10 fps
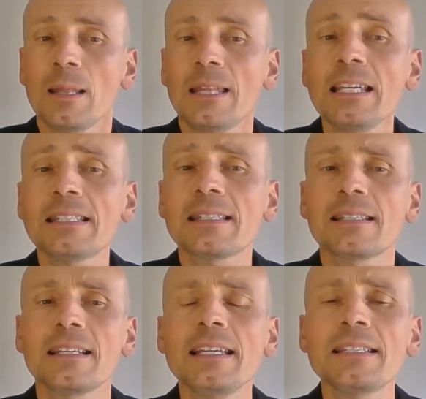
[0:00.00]

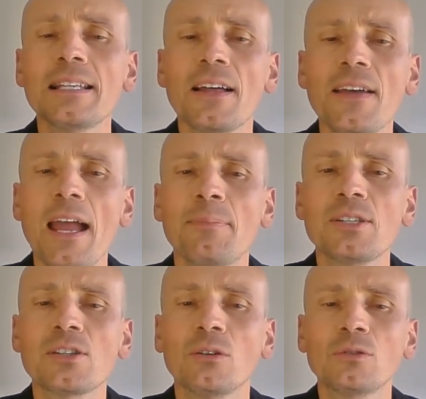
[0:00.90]
This is another
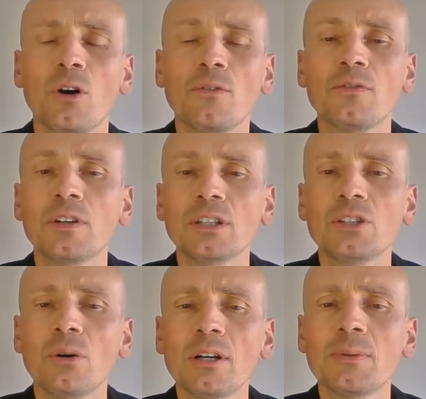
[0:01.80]
episode of
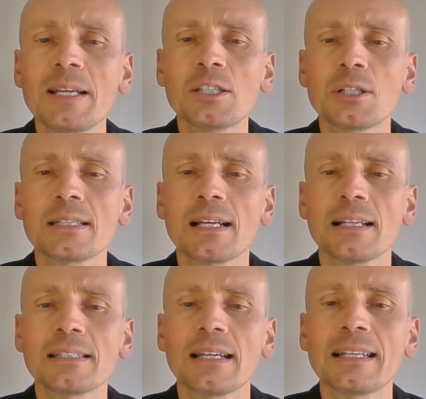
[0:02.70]
Your Questions
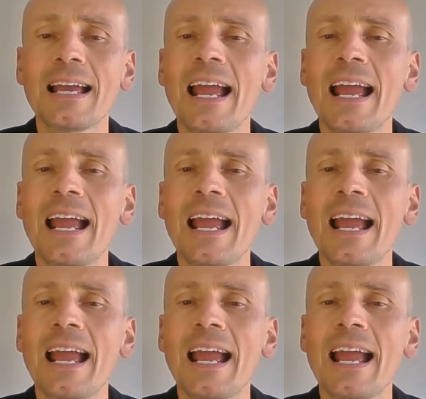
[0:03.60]
Answered.